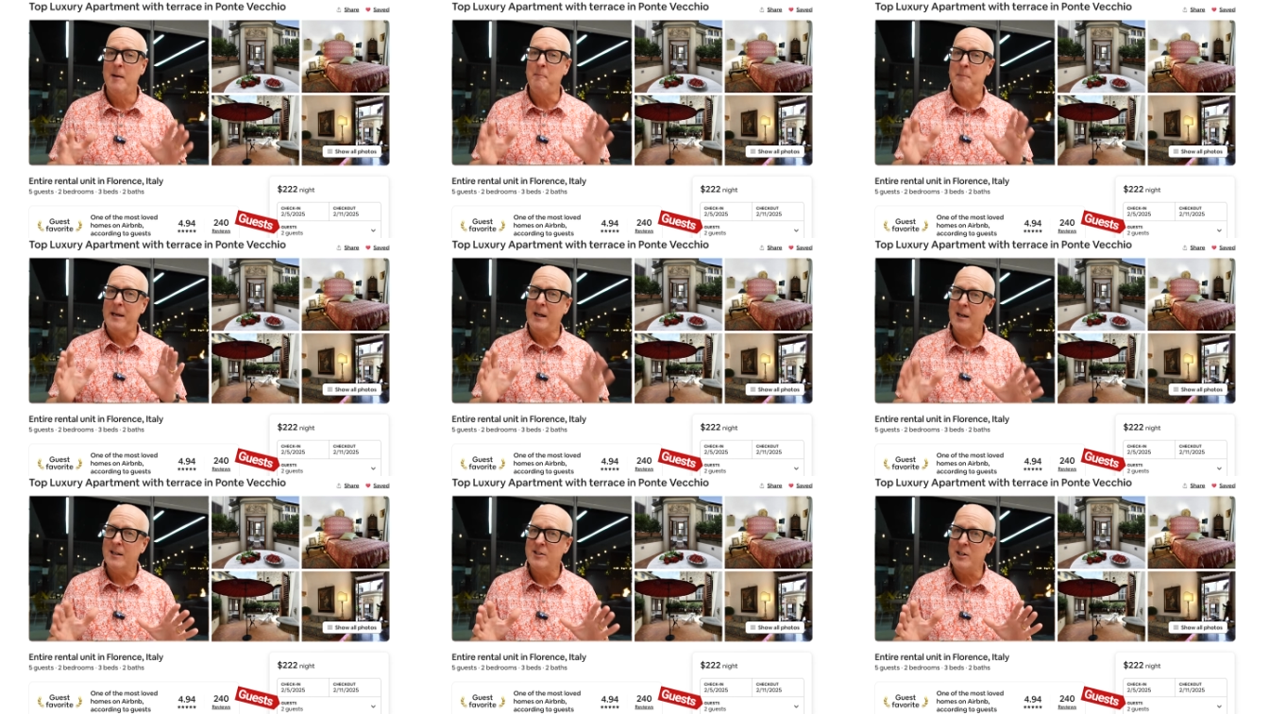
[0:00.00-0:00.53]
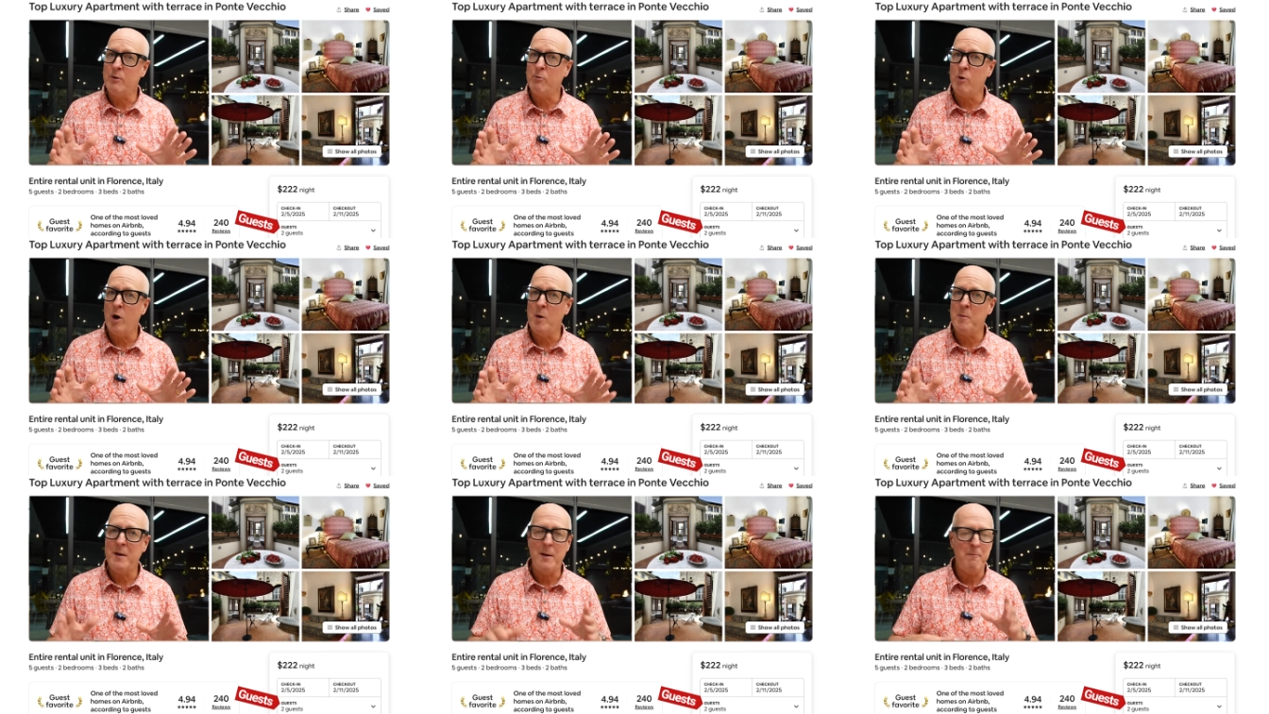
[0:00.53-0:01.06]
Because in
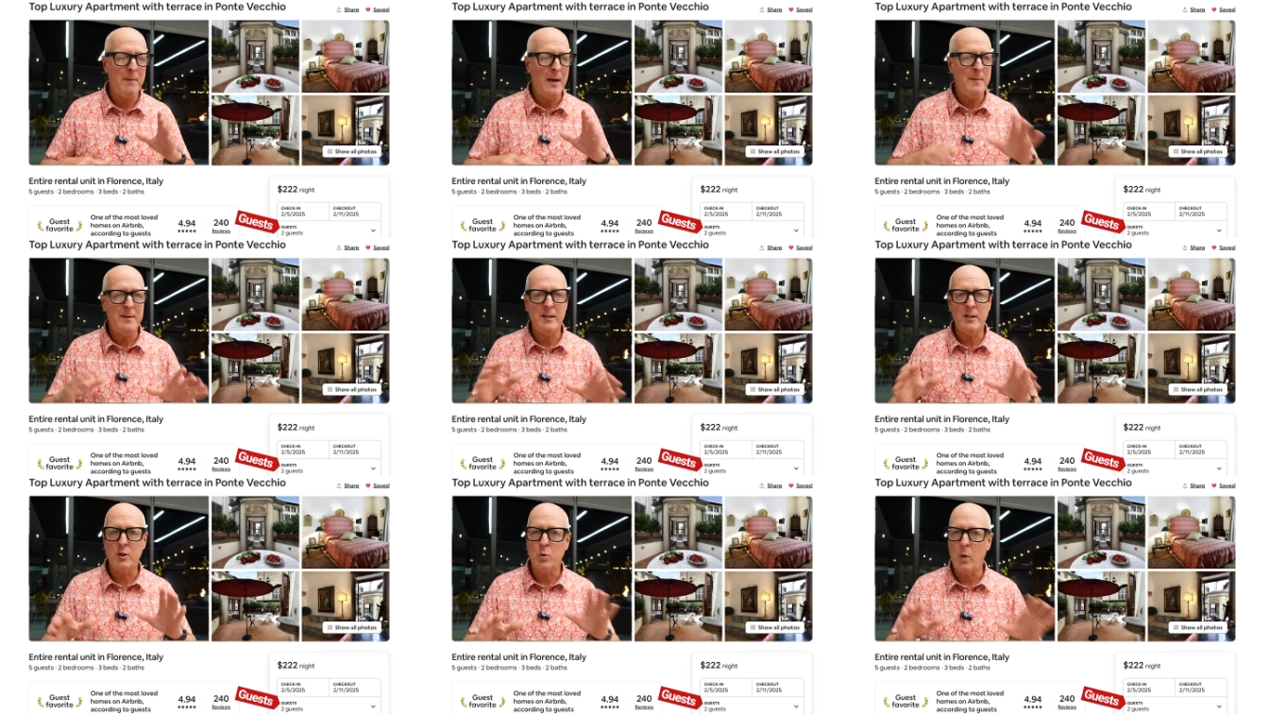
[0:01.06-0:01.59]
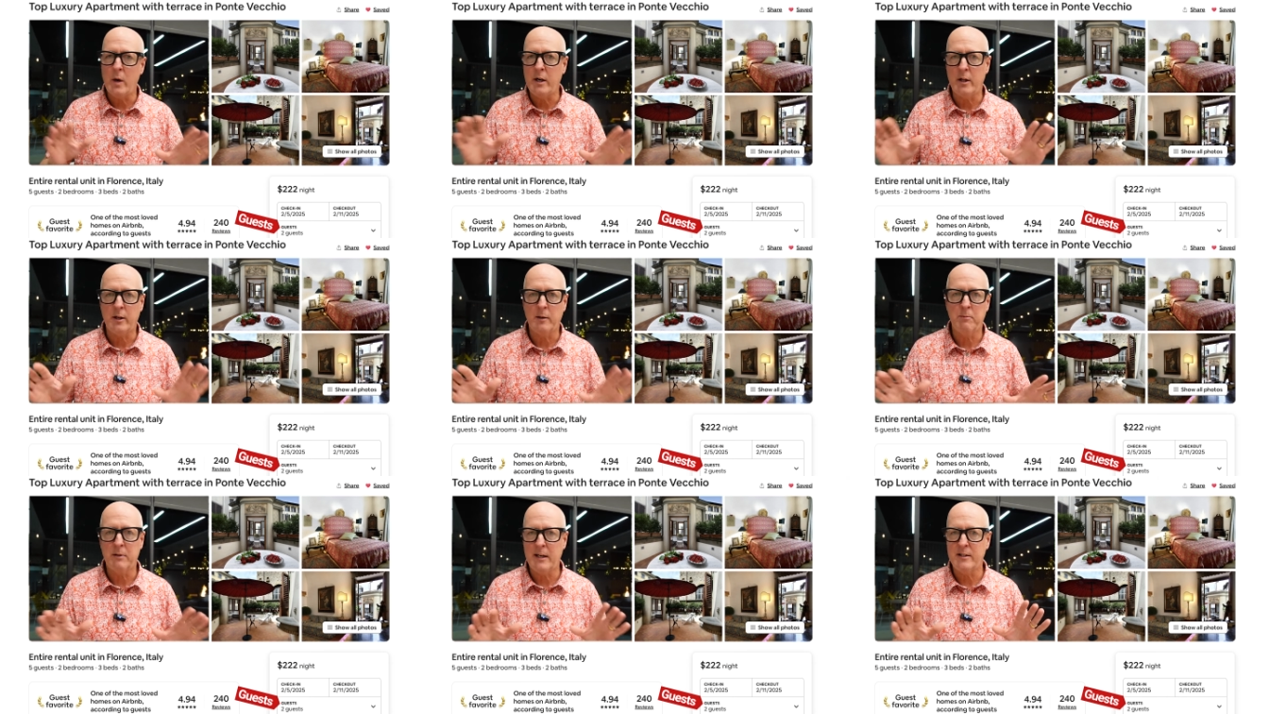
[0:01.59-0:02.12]
Rome, and it may be this way in
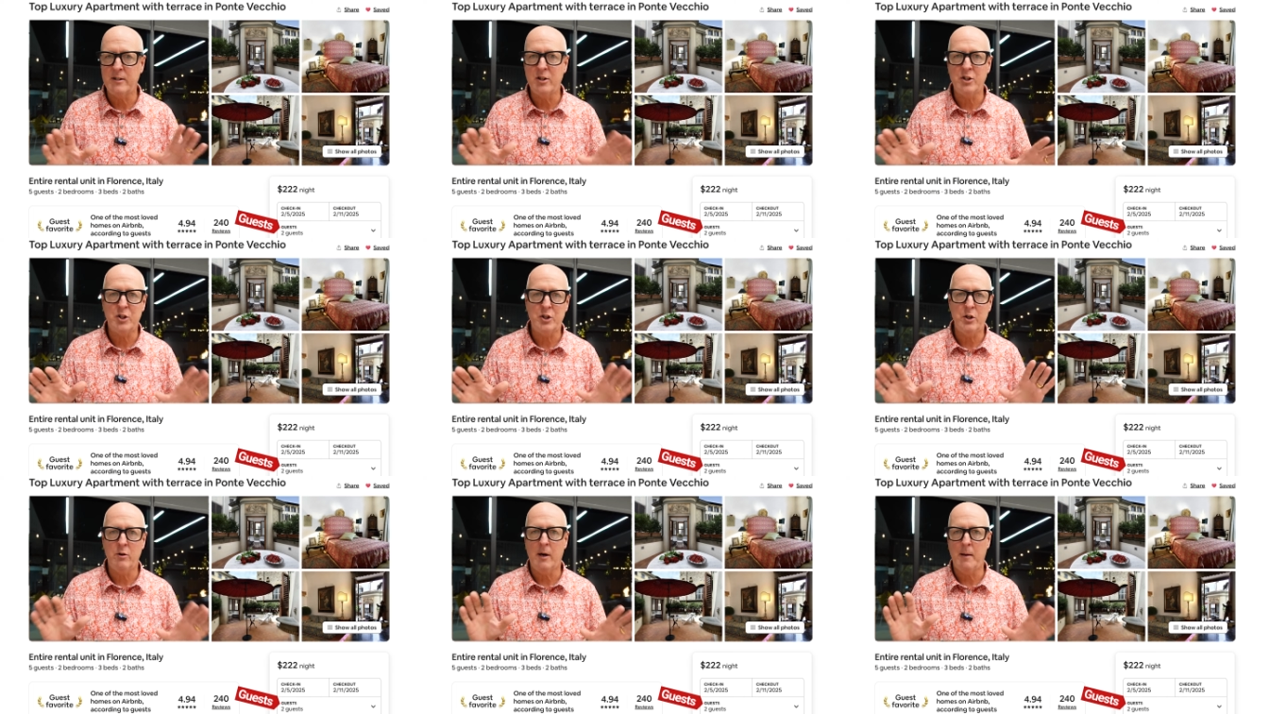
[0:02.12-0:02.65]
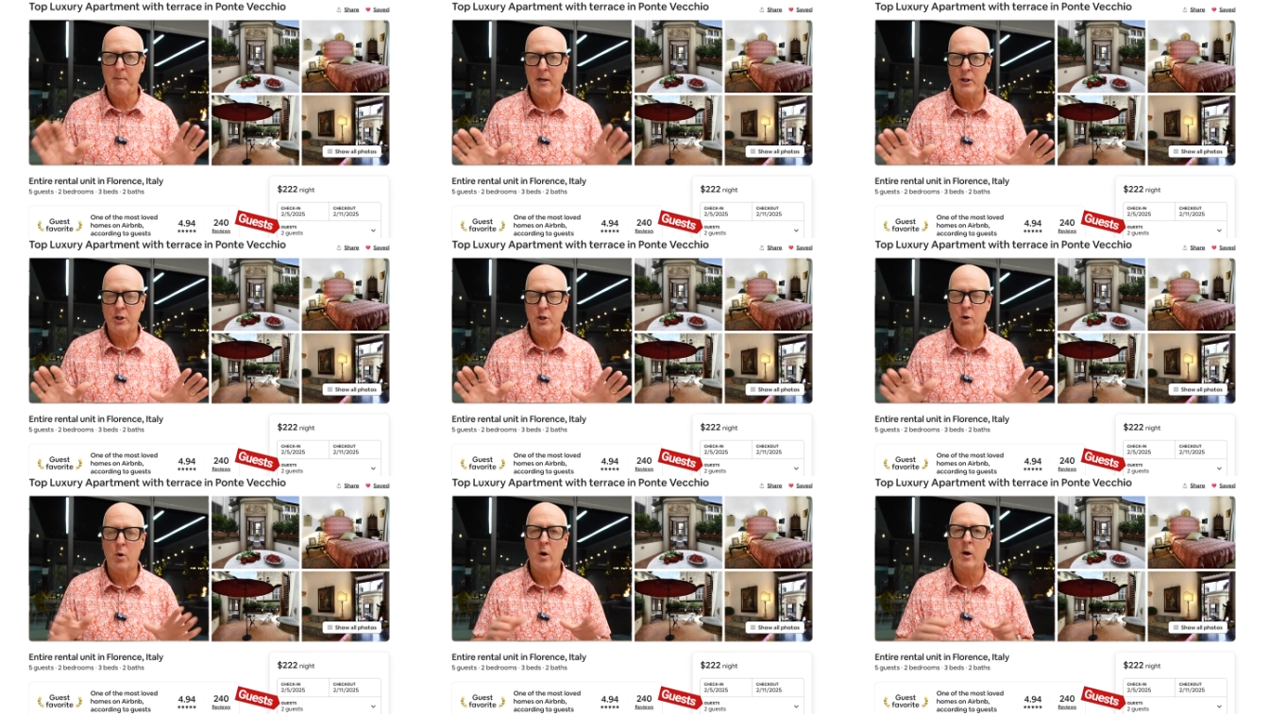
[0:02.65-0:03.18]
other places too, I'm not
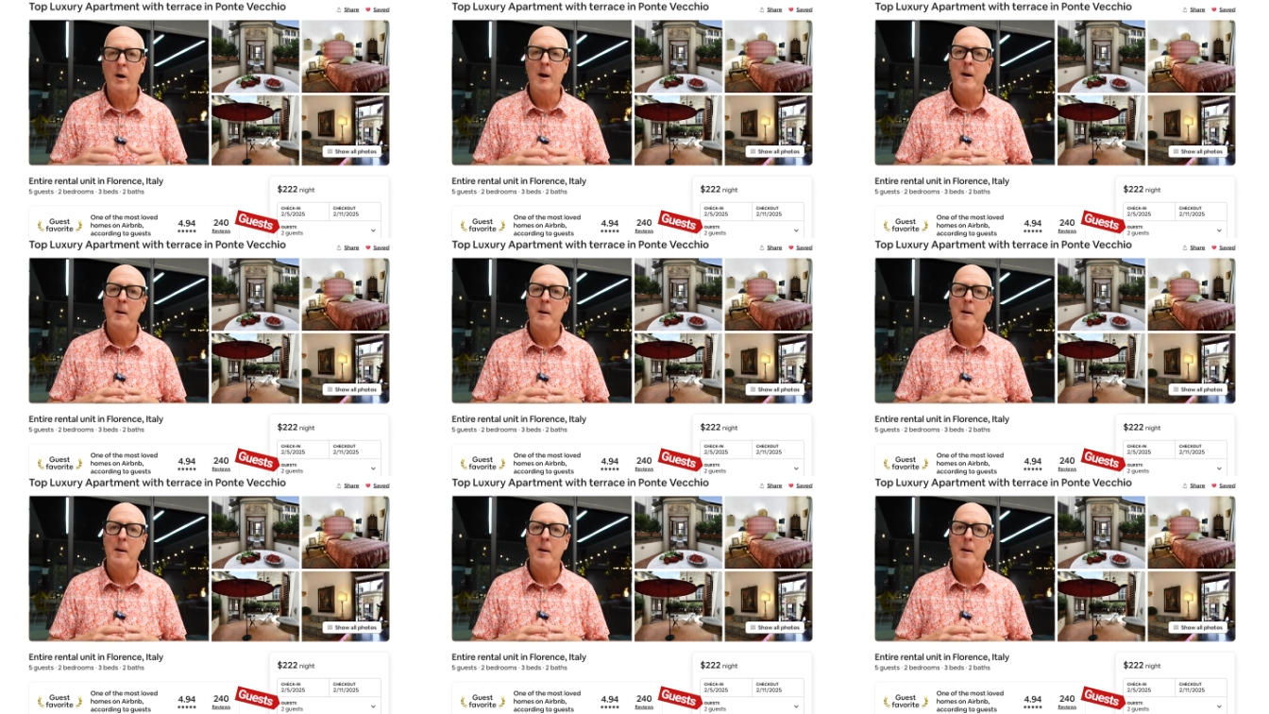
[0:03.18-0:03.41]
sure,